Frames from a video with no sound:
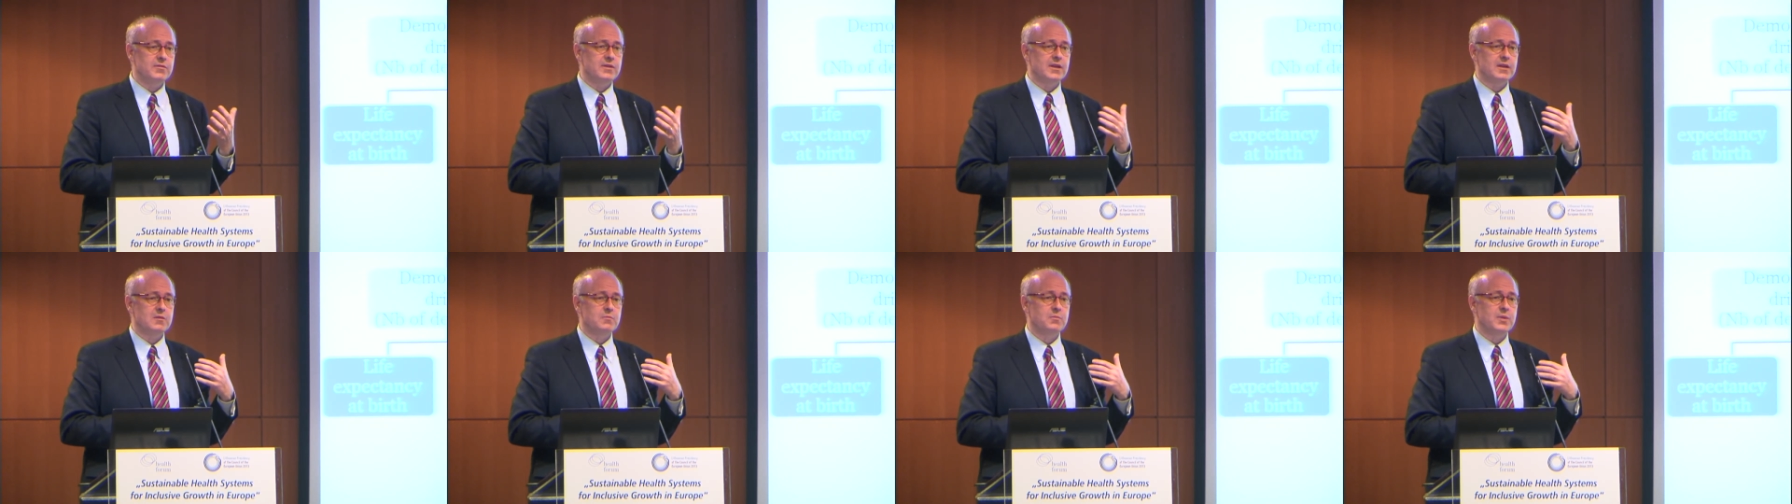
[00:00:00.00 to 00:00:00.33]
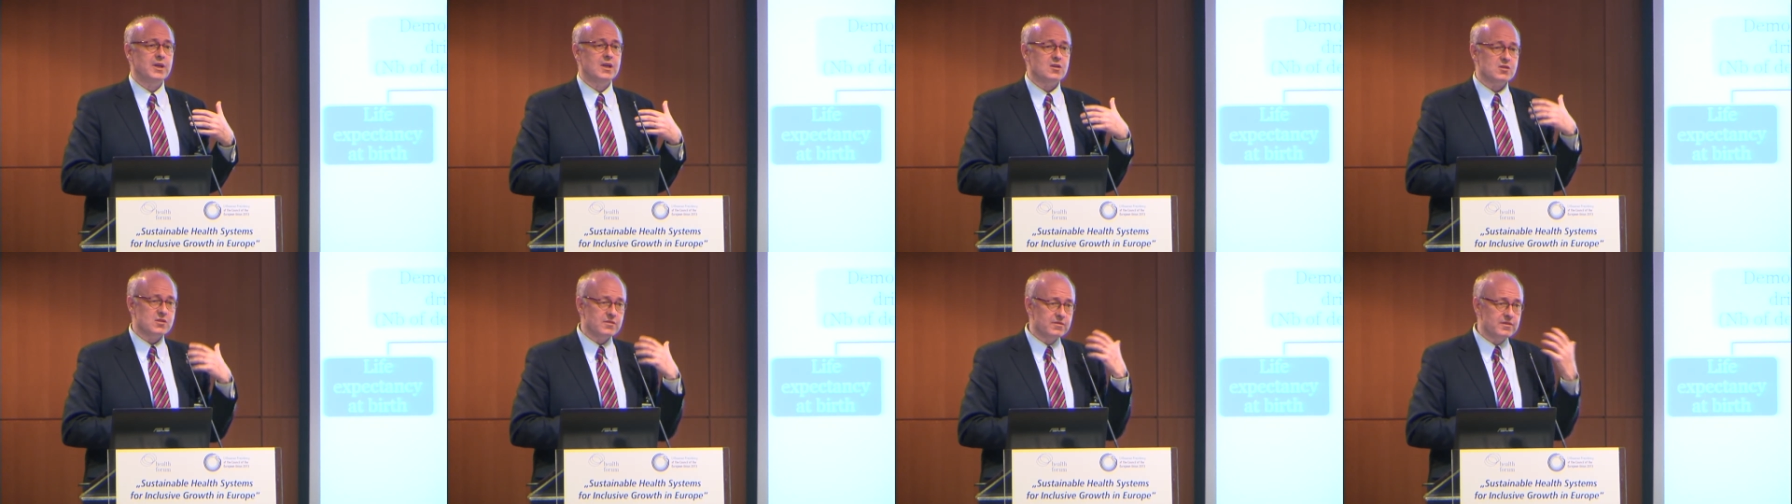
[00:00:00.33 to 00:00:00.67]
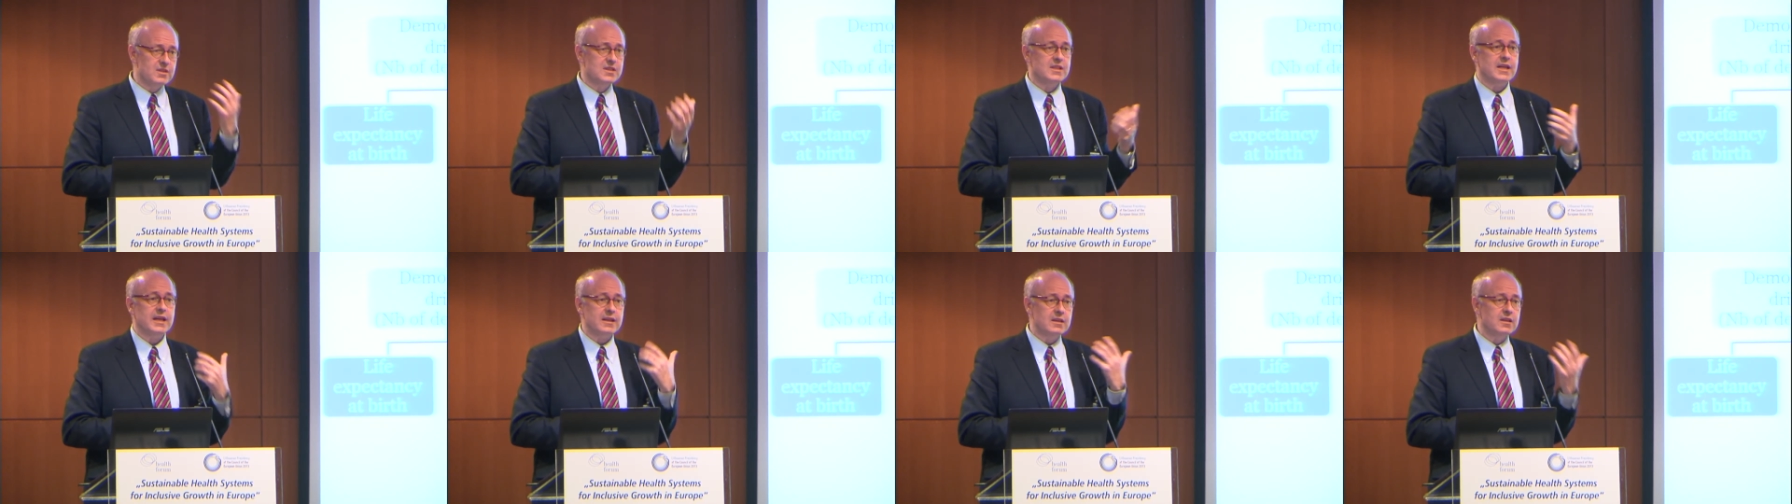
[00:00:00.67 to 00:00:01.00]
that because of
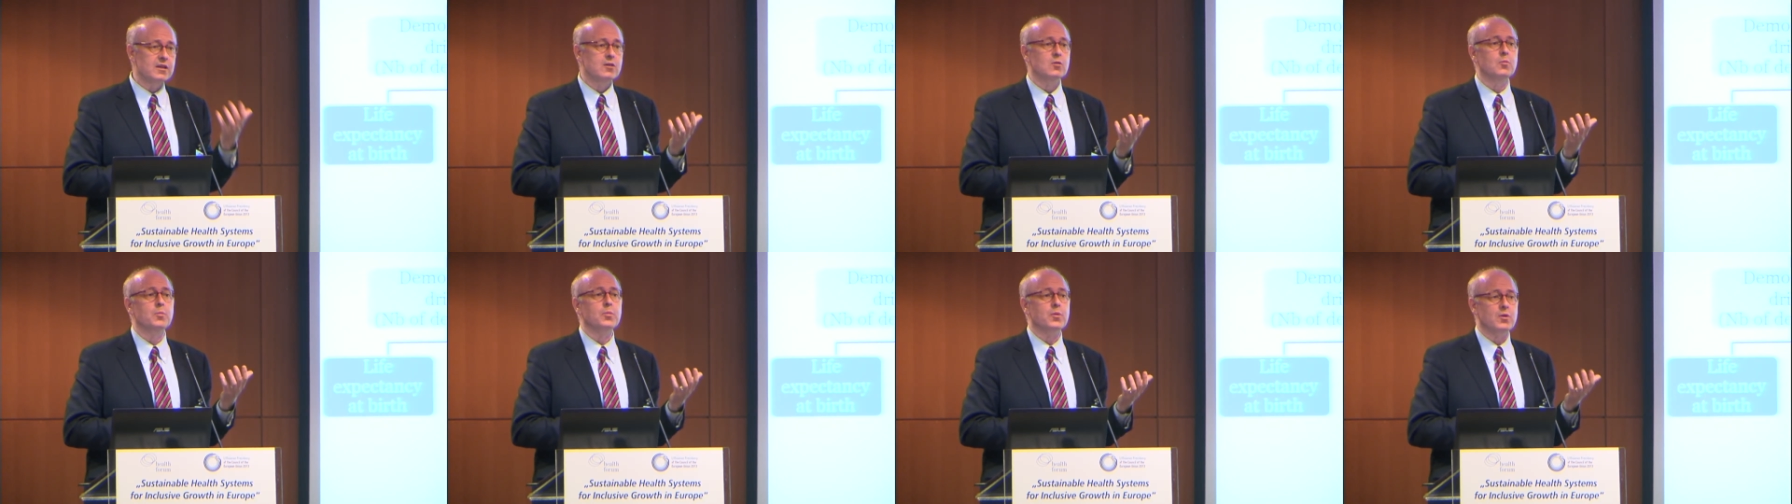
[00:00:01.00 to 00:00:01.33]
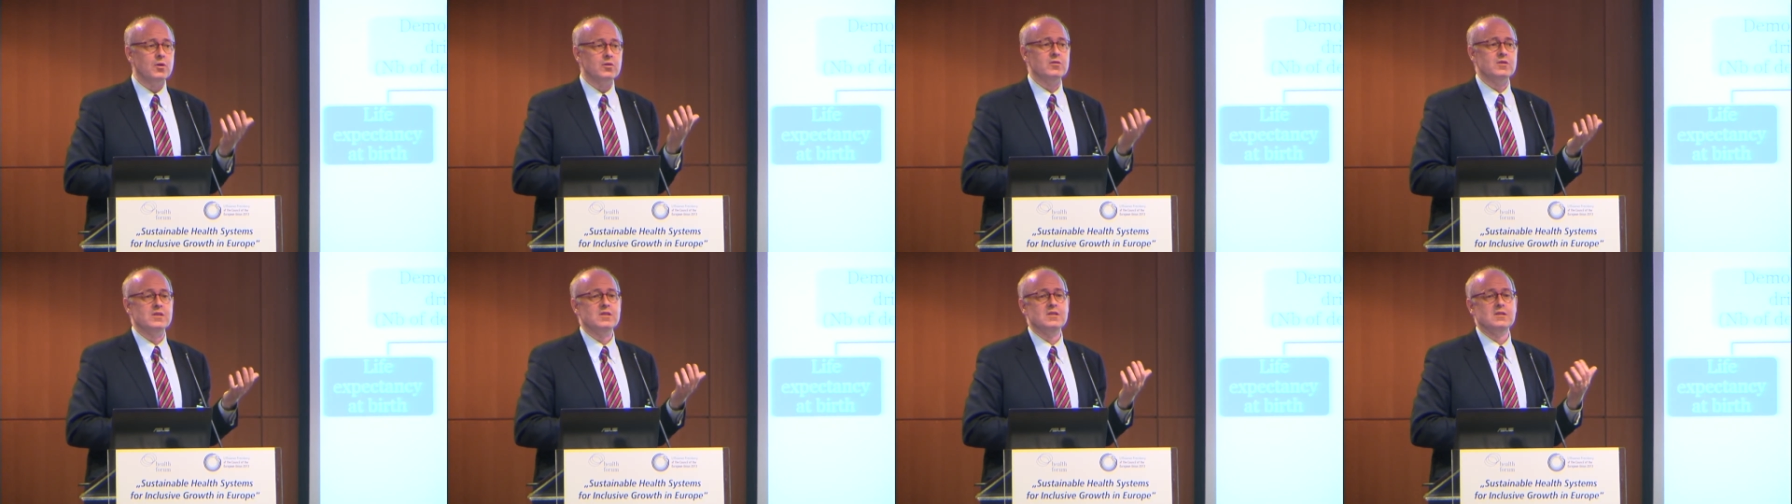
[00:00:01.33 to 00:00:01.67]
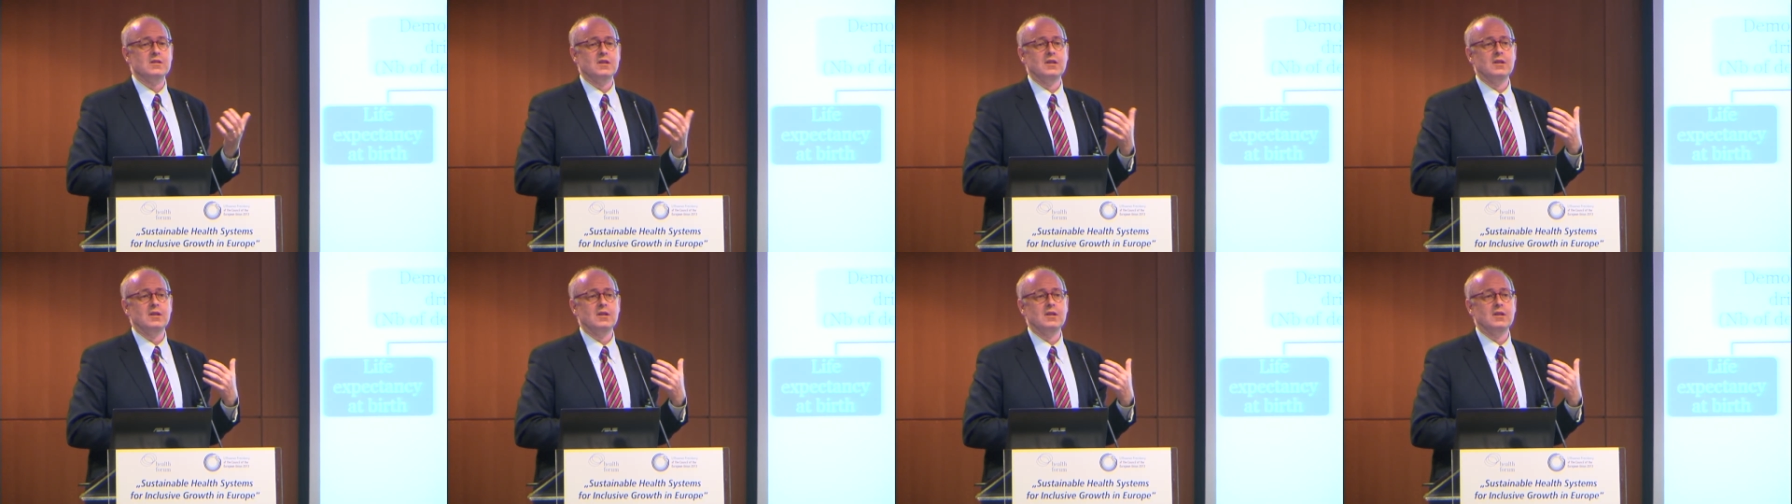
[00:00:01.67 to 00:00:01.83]
this technical progress